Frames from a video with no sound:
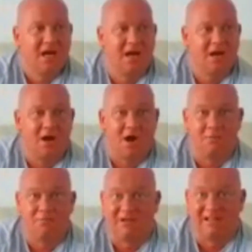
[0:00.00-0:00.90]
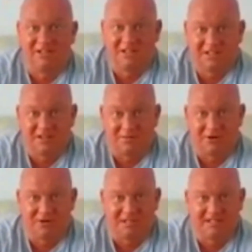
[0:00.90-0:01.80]
Uh, I'm religious,
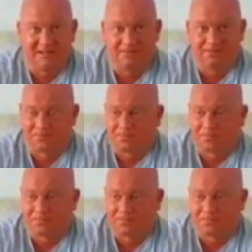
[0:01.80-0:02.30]
I'm a Christian.